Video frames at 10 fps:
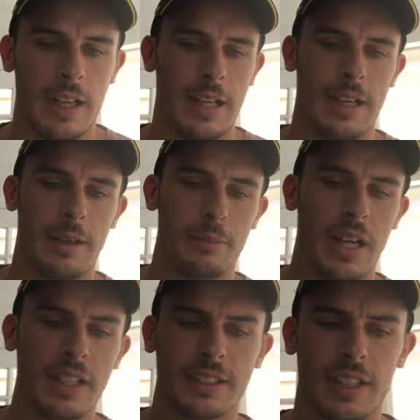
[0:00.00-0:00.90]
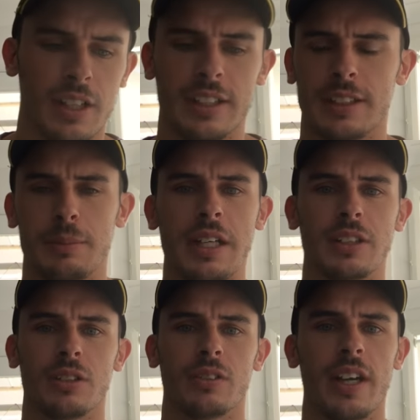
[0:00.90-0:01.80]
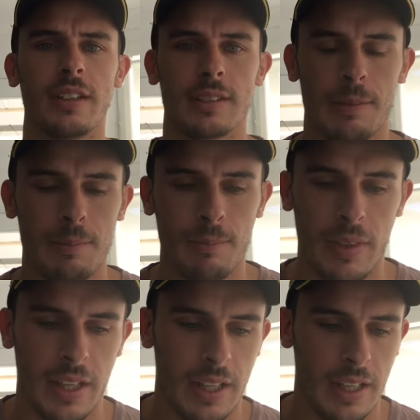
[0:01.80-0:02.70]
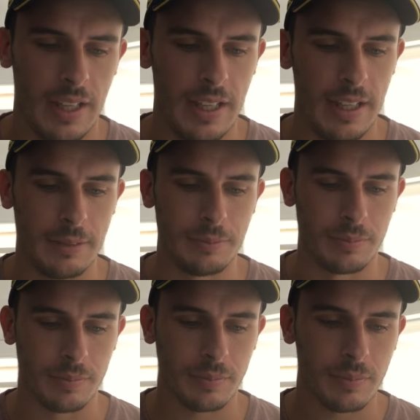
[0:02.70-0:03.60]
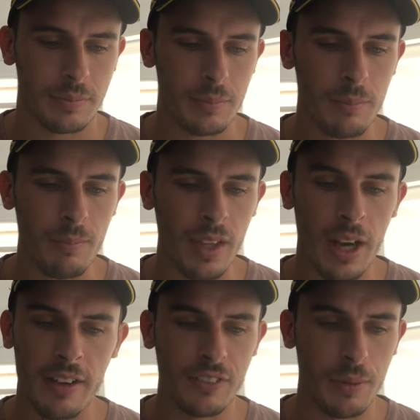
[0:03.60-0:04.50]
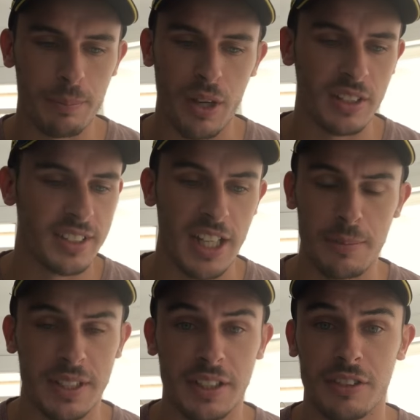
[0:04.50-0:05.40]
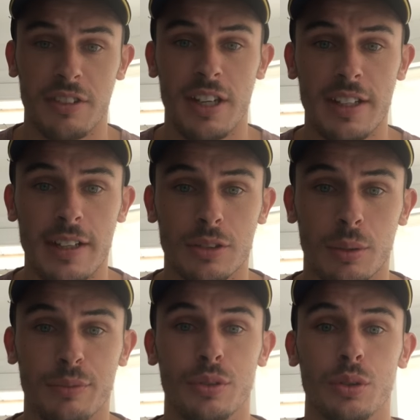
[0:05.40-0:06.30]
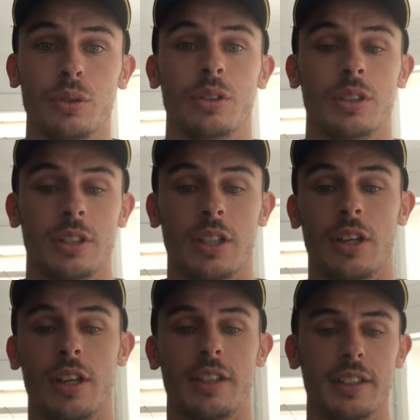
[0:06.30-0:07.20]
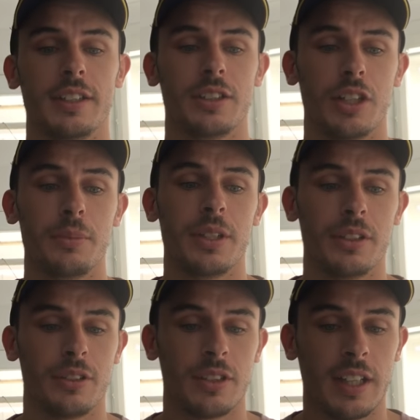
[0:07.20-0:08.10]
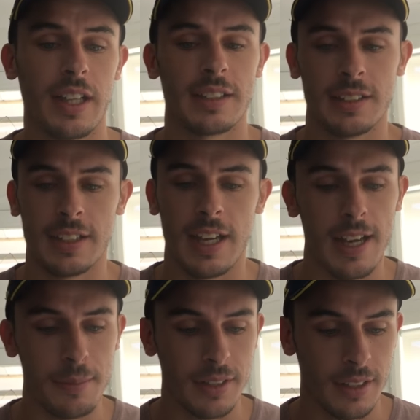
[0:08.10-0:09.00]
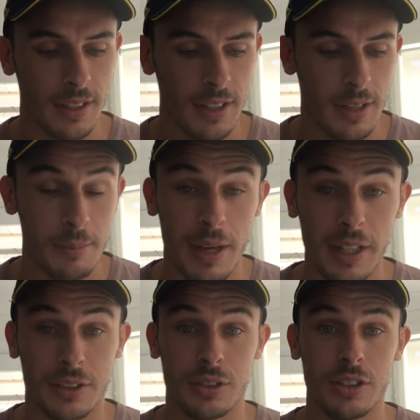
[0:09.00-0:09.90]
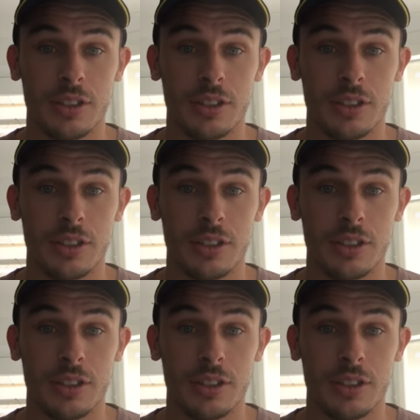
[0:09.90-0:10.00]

Um, as I said, I think it's a match of the round, and I've got both teams in and around that top four. So I think this is going to be a classic game, and make sure